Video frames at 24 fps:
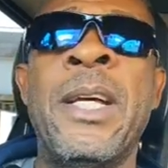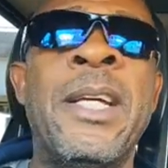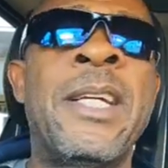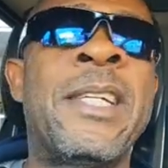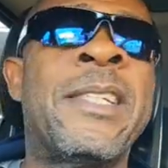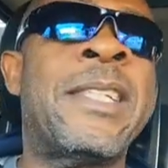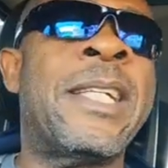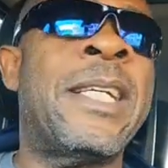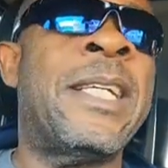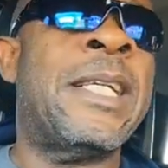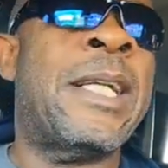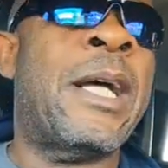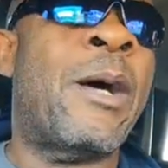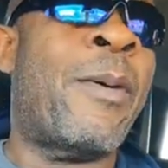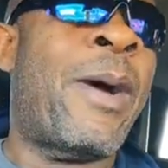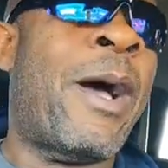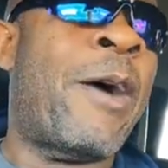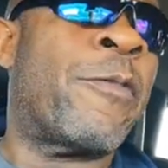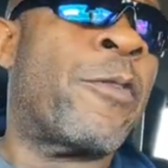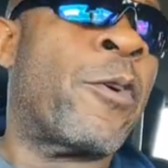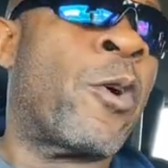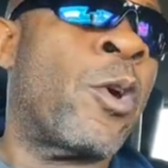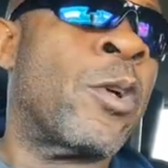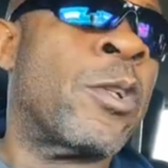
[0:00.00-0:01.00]
It's either we
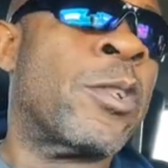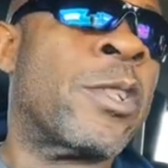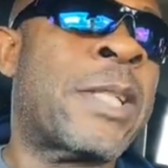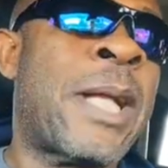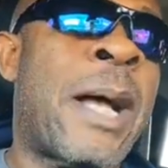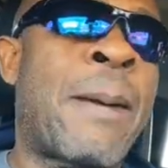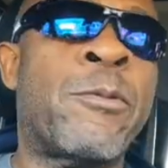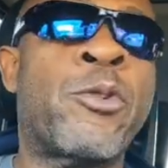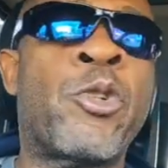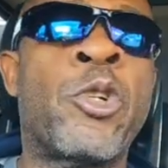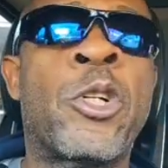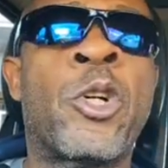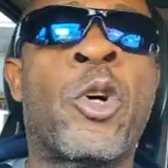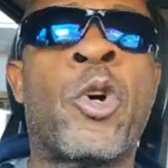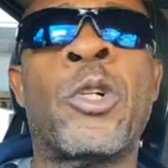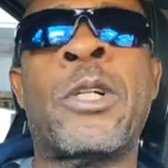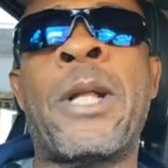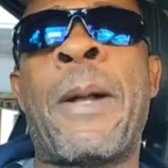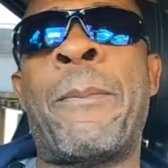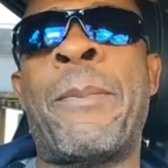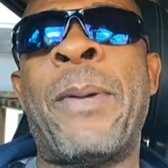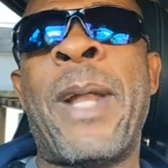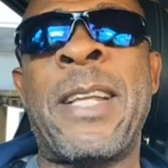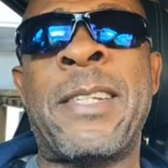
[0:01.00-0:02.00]
have to go stop drink
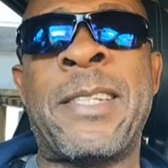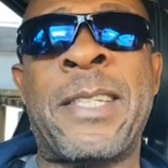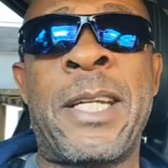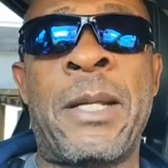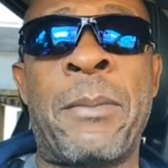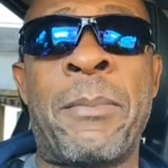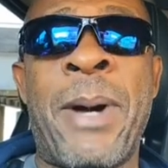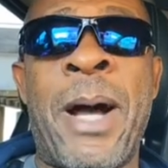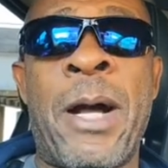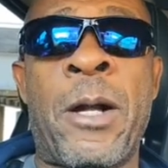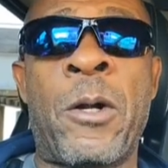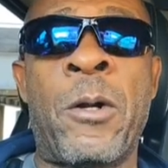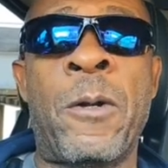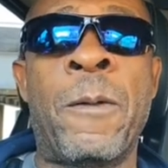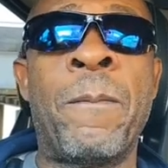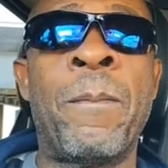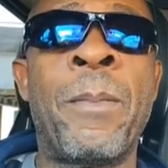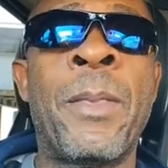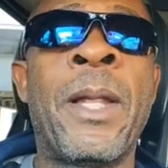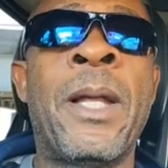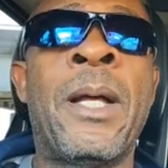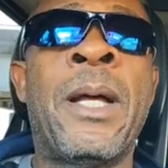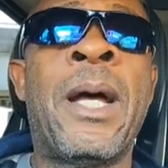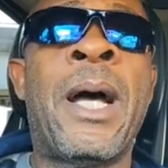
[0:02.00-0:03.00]
out a plastic bottle.
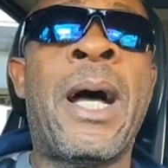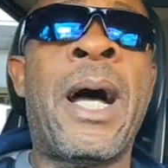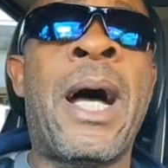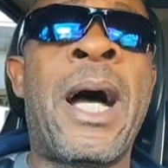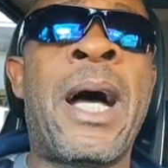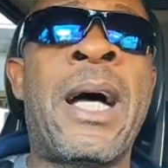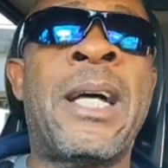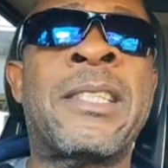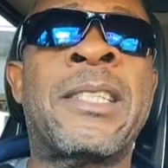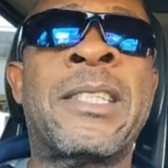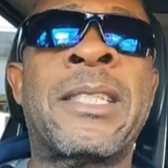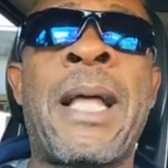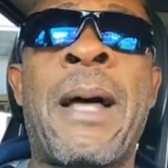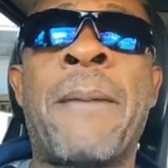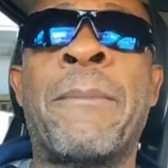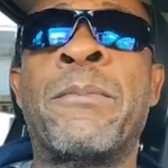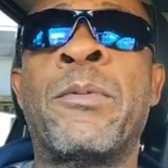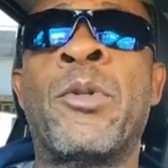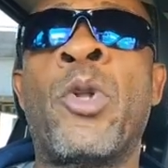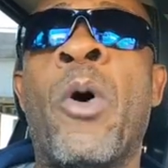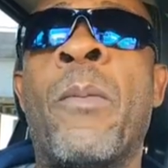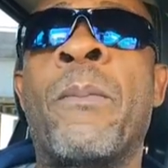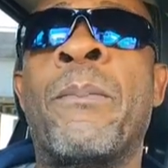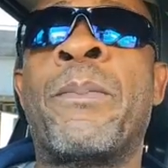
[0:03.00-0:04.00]
And stop
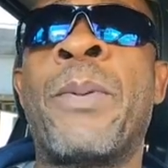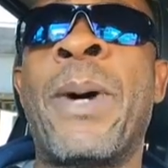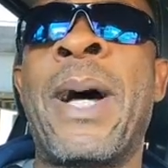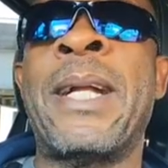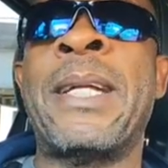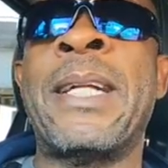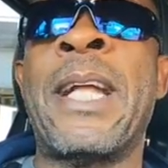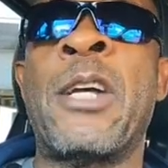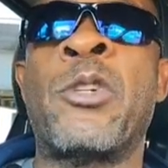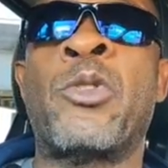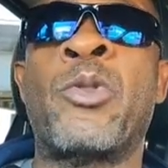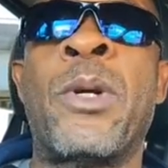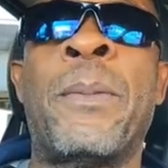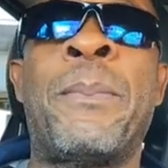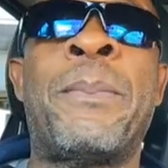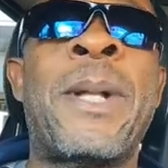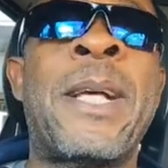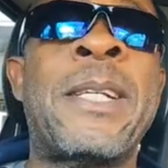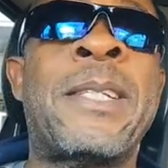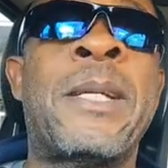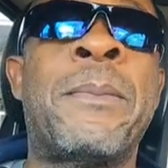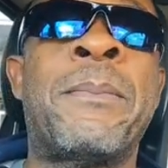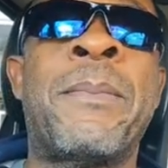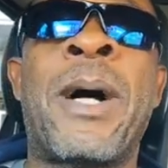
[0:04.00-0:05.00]
dump and dash with
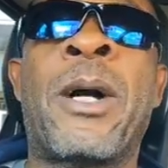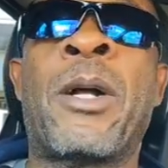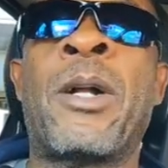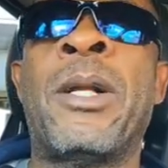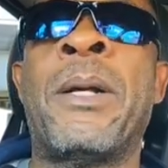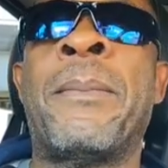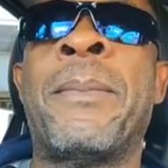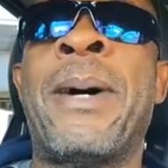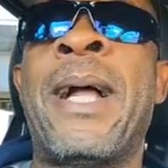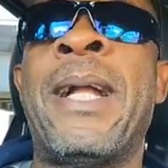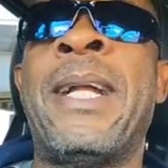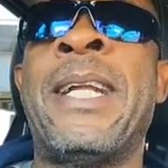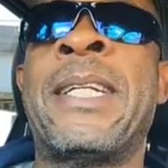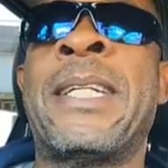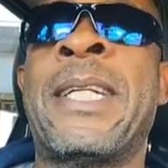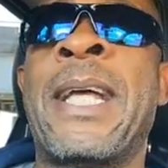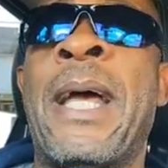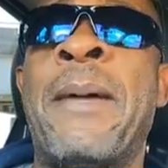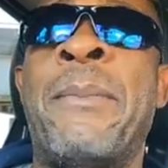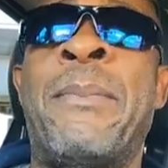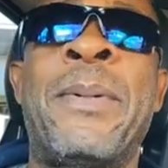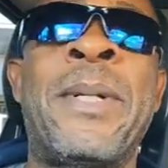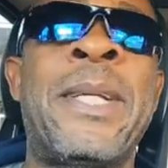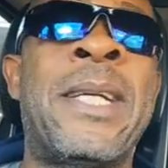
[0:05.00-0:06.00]
plastic buckle them and
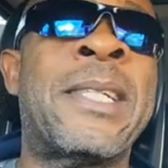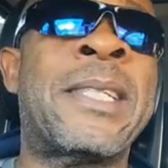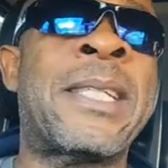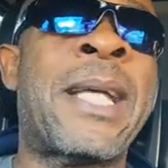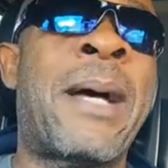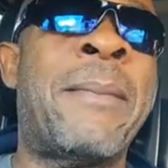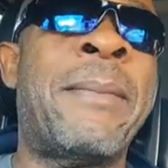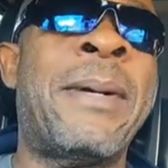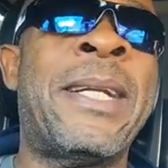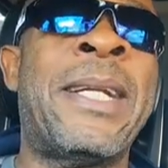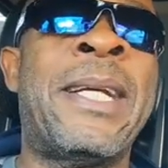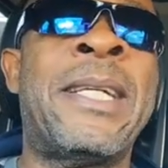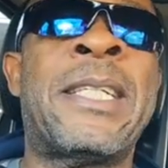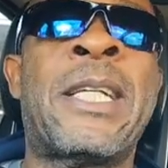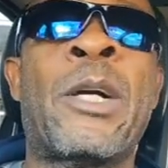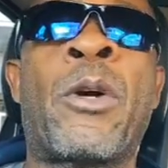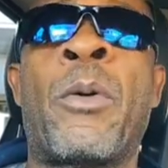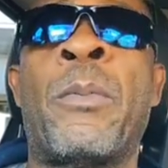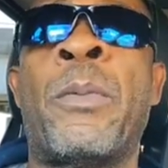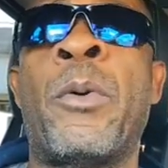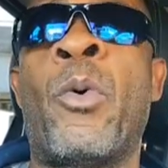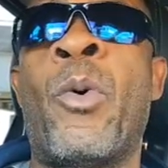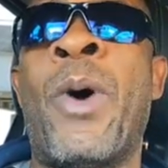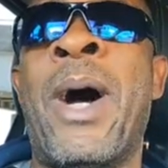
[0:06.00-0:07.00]
litter the place and make them take
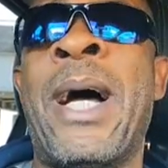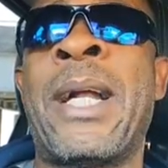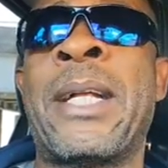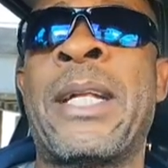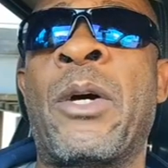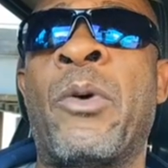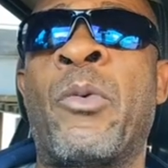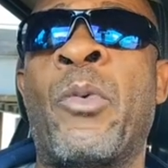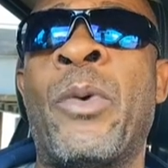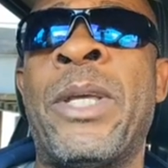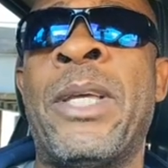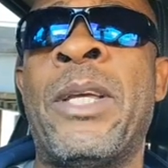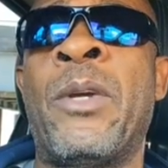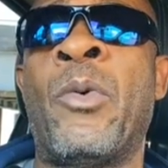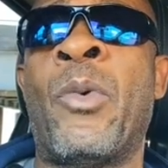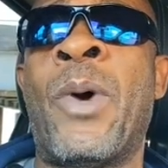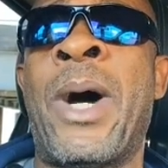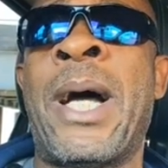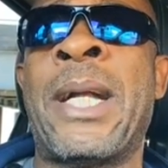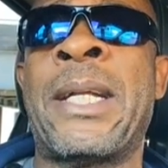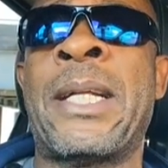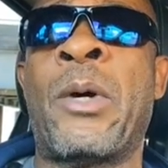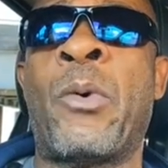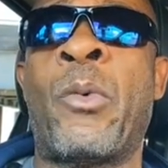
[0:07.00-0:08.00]
up the water
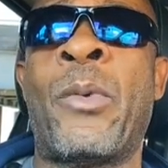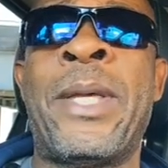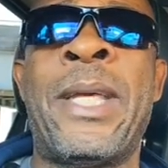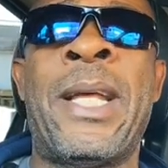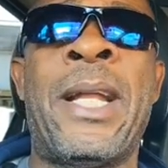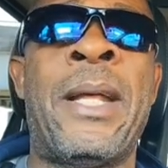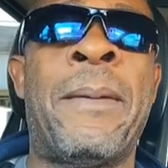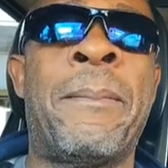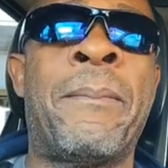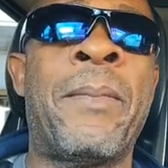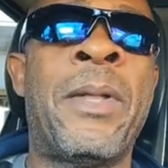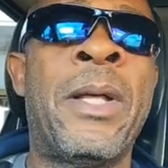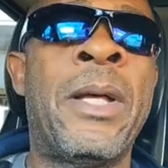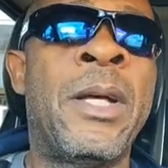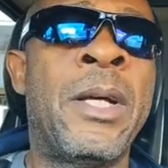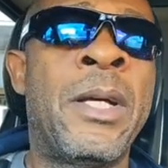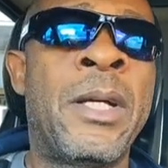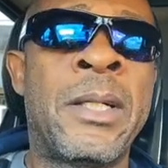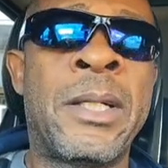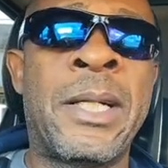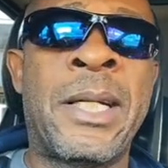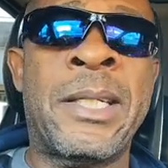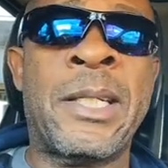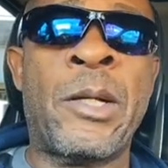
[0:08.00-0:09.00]
away them.
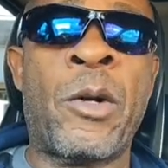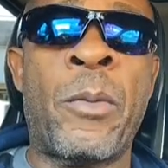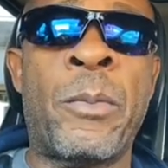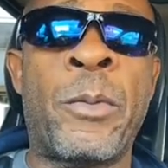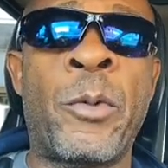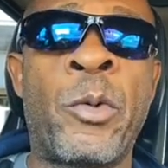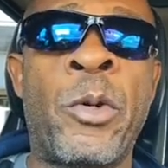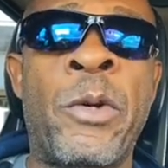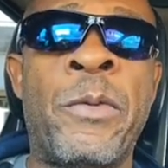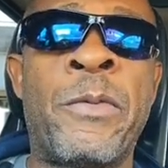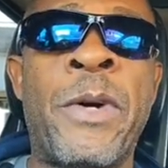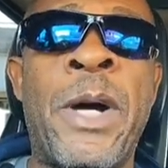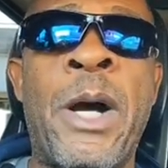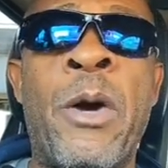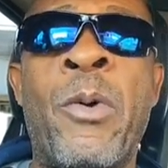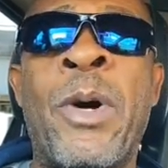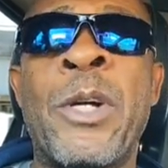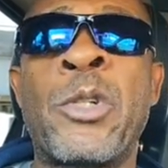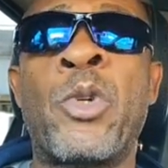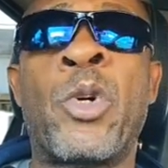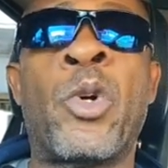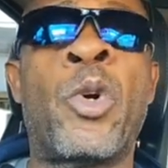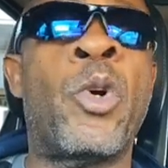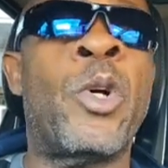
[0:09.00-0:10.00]
Then take up the river and
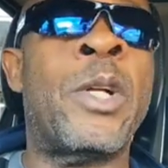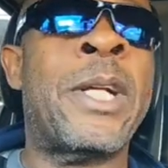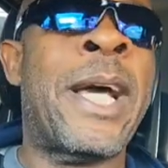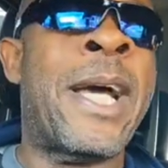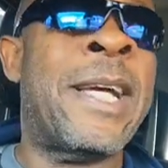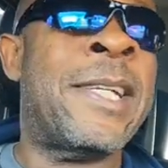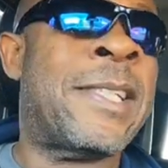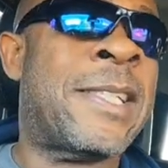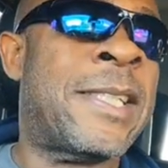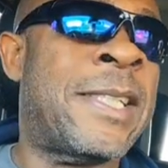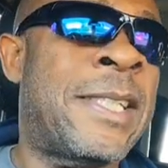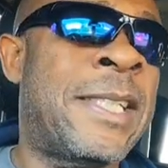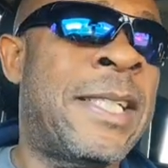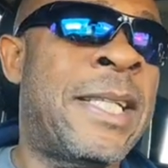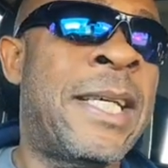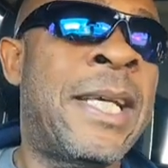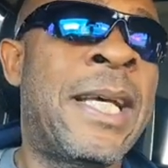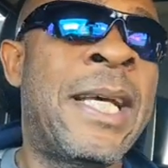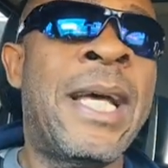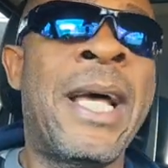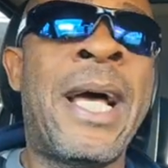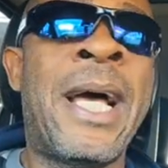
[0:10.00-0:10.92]
wash them, go in the sea.